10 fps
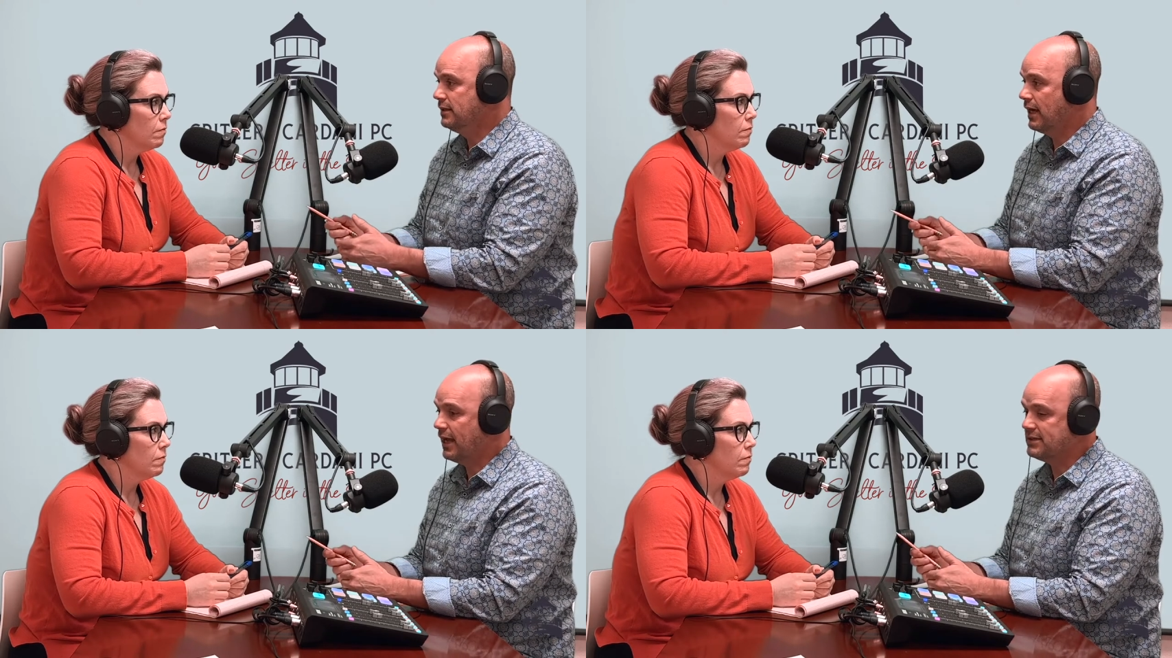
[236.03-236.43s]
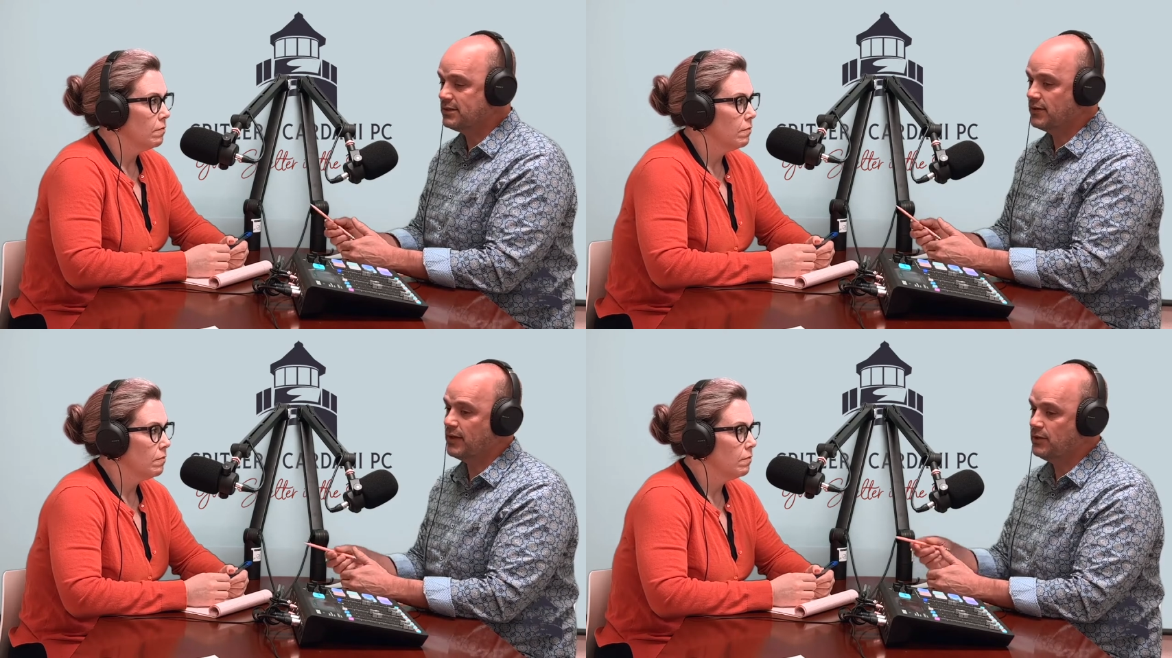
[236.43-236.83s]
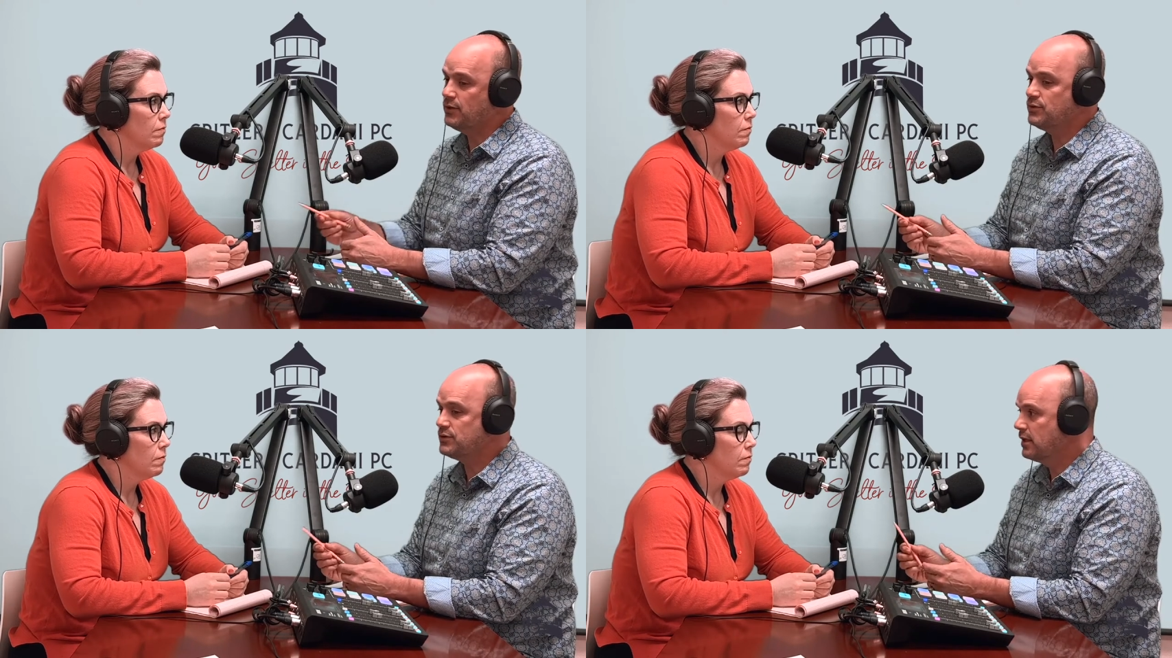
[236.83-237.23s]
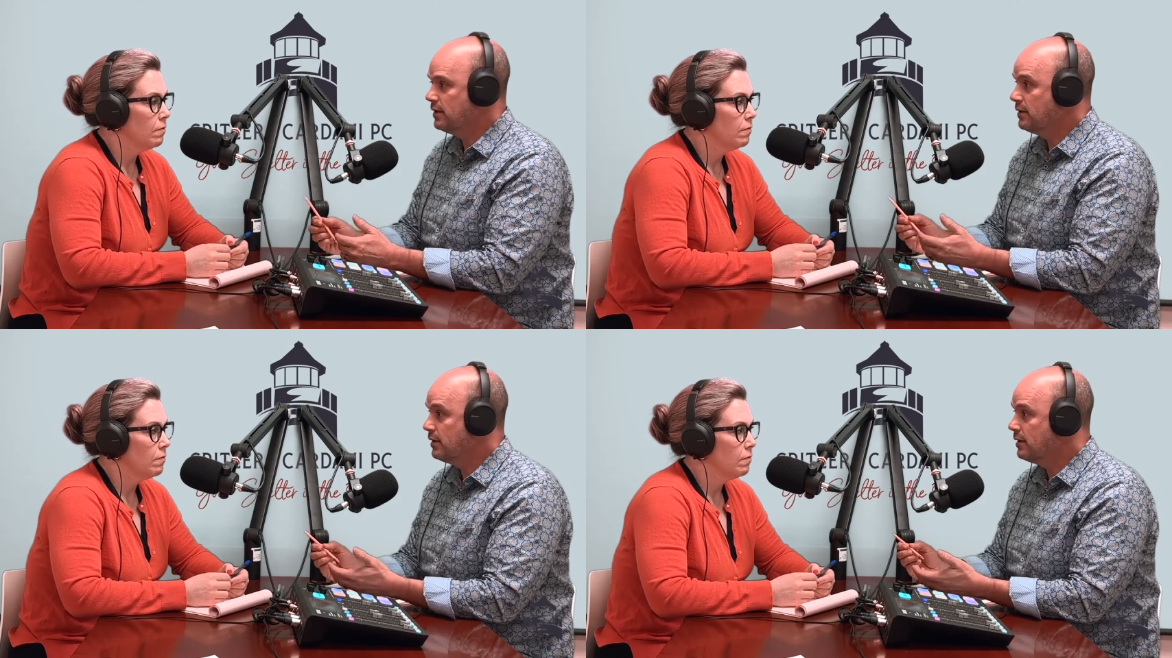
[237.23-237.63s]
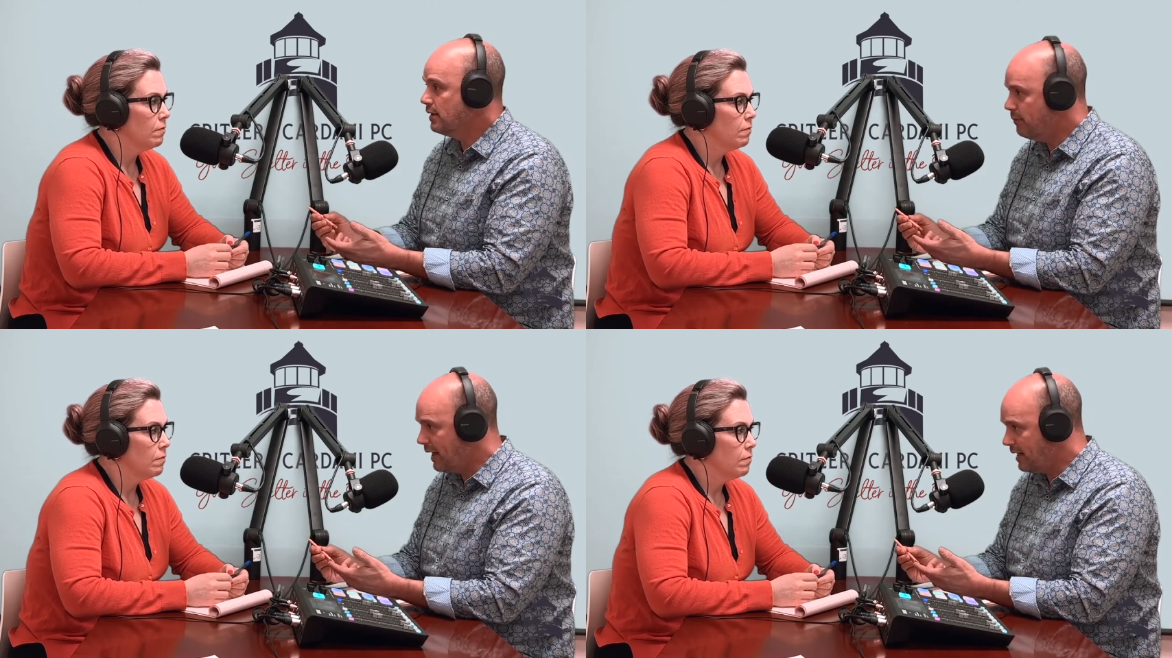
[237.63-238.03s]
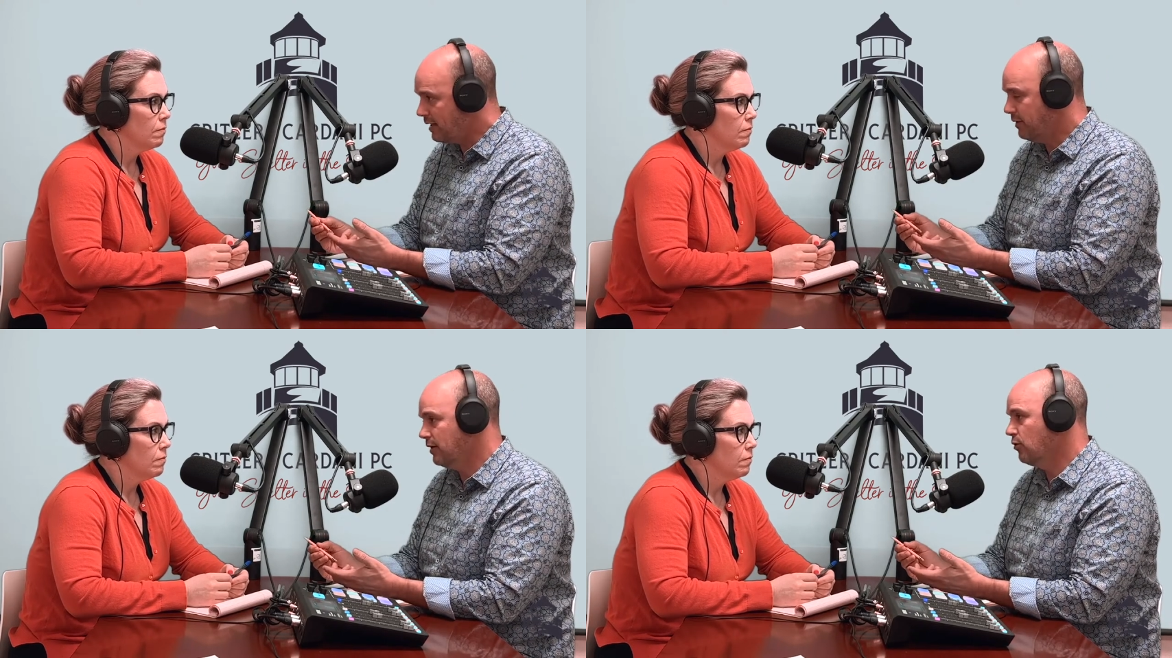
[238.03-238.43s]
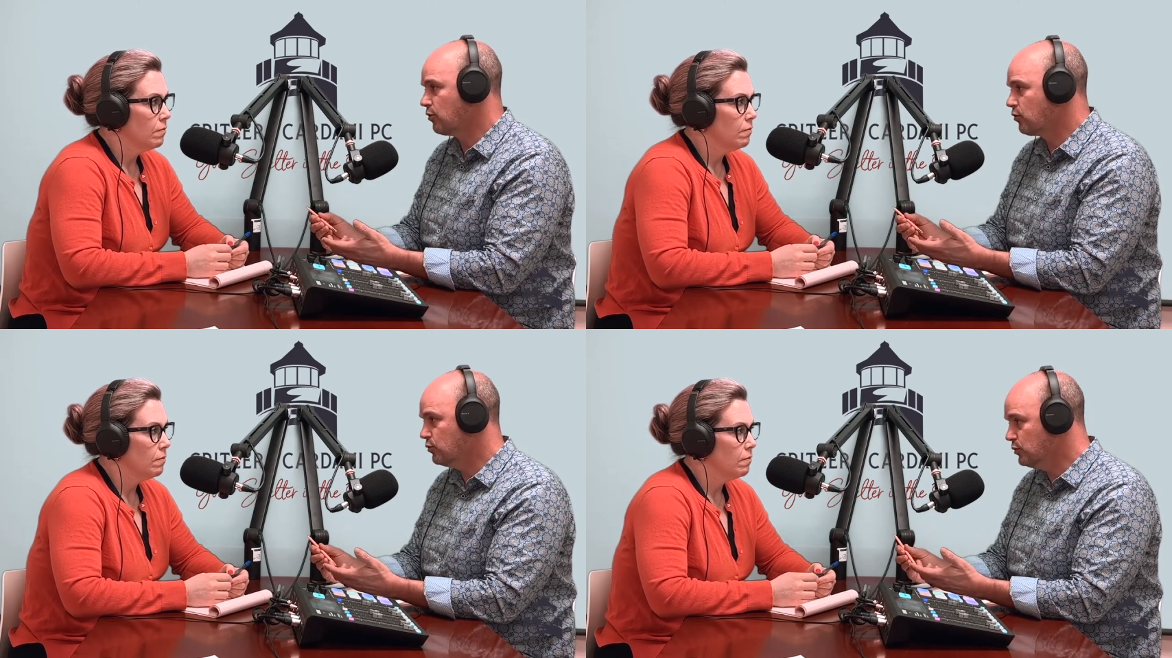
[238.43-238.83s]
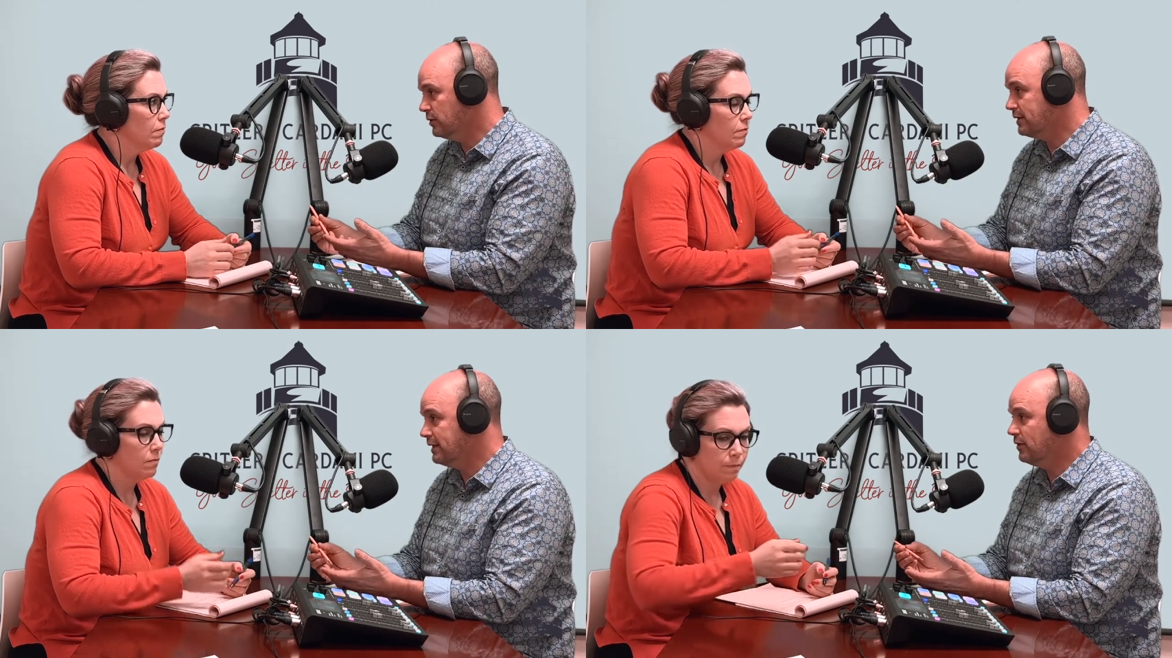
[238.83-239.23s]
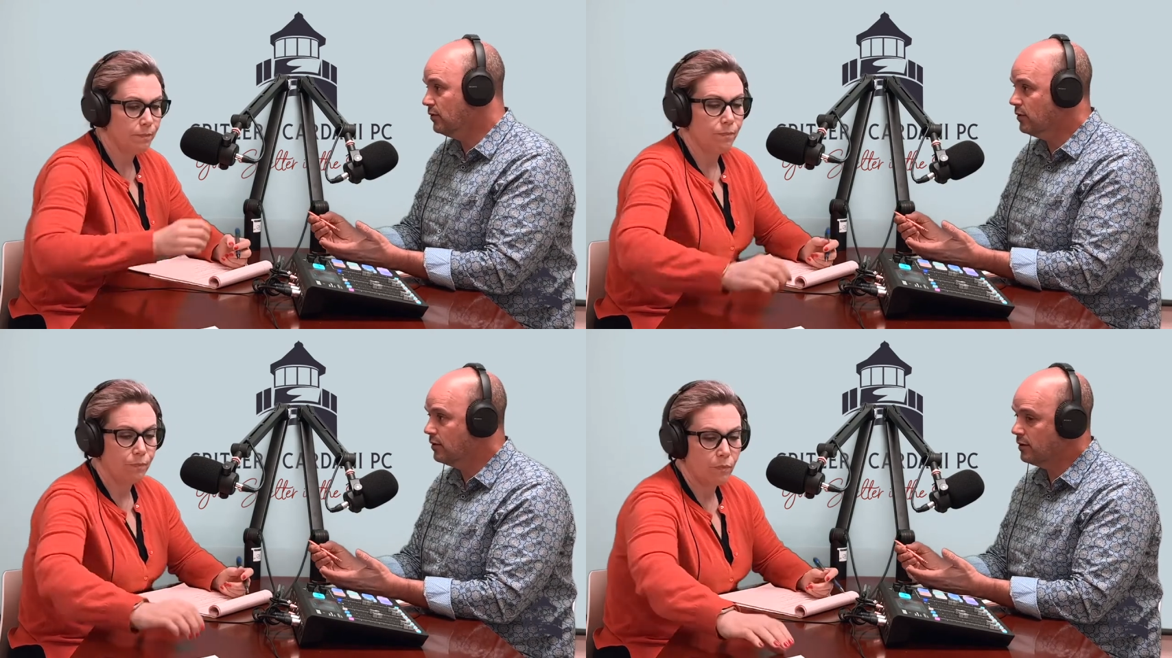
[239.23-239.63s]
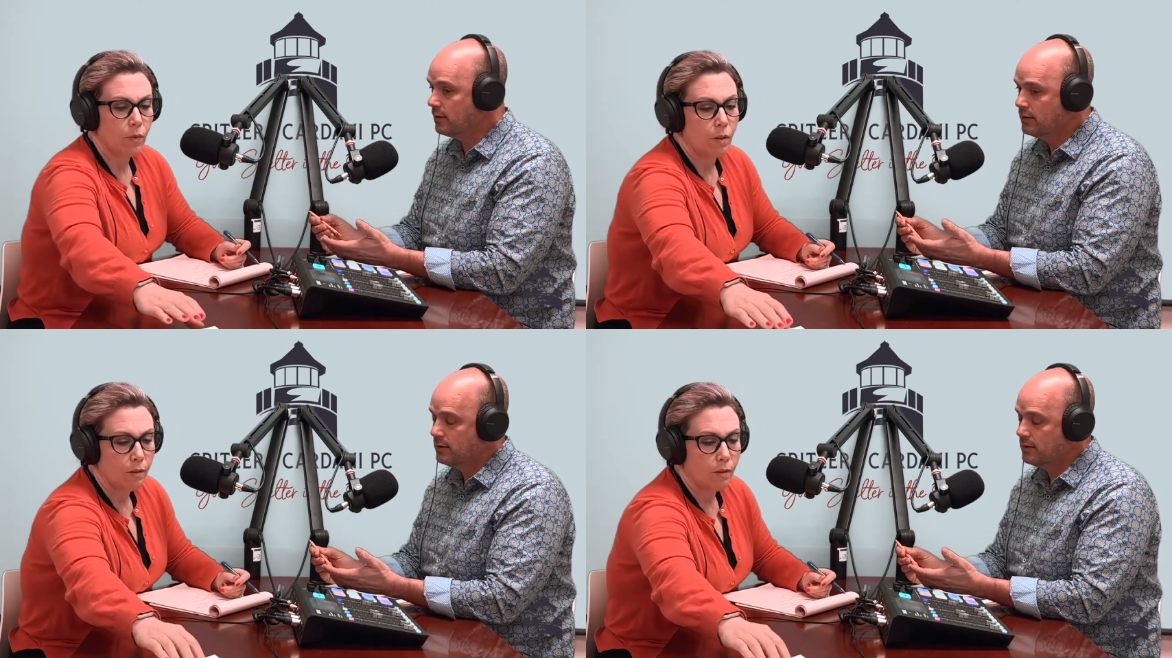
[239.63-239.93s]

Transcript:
Speaker 1: And so they use abandonment or cruelty or